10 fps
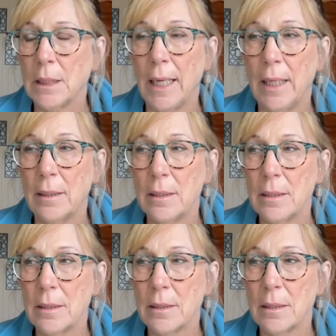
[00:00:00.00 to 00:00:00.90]

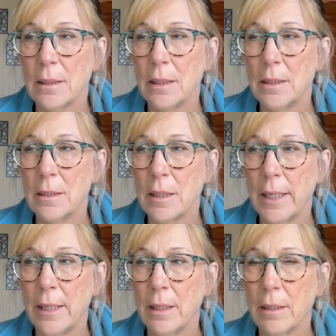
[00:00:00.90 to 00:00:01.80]
and it's
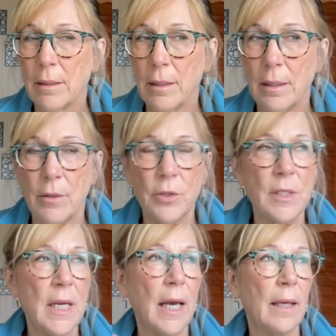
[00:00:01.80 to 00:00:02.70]
like there's
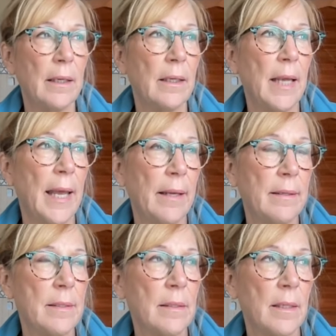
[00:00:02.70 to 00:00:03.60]
not an
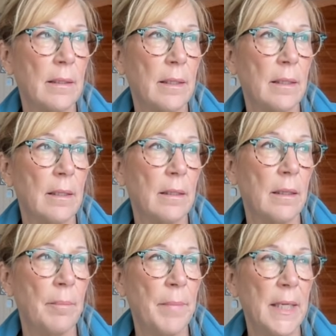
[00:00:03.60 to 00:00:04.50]
end
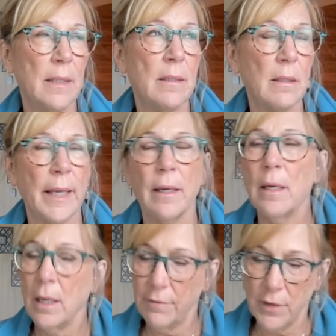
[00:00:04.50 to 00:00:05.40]
a means like
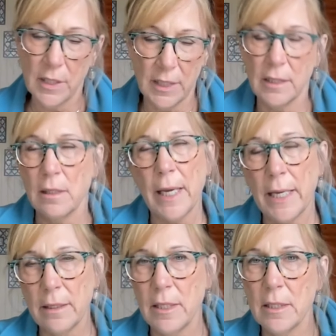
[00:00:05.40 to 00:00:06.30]
if he just says i
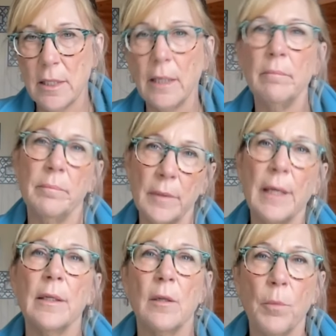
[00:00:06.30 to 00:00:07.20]
get this done
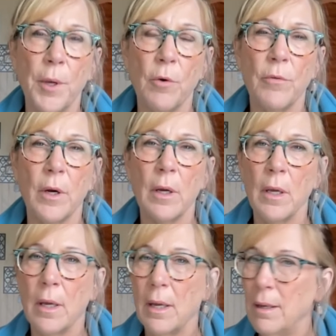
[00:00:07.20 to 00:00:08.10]
then it'll be over
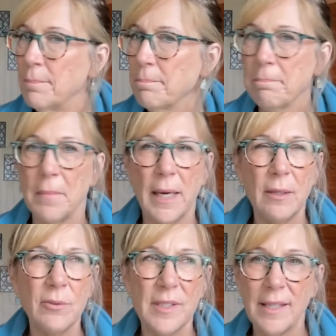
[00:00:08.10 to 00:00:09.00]
i
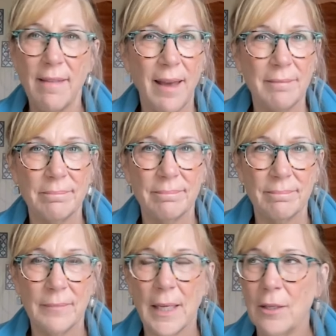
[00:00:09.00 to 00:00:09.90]
don't see that
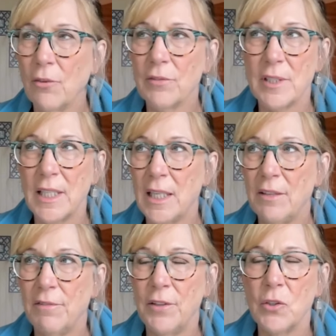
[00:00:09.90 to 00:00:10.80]
i don't see he
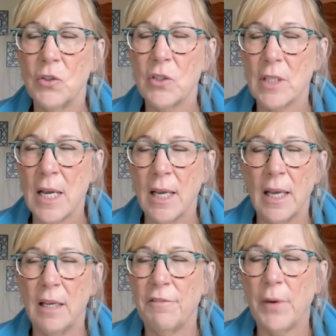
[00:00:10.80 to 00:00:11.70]
feels
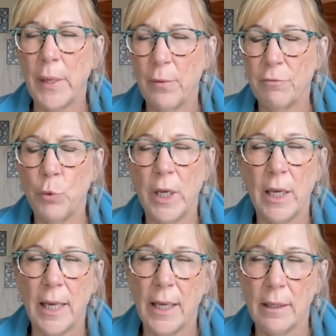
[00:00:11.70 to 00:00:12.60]
if i if we
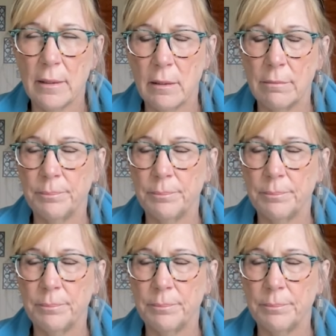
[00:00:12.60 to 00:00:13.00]
get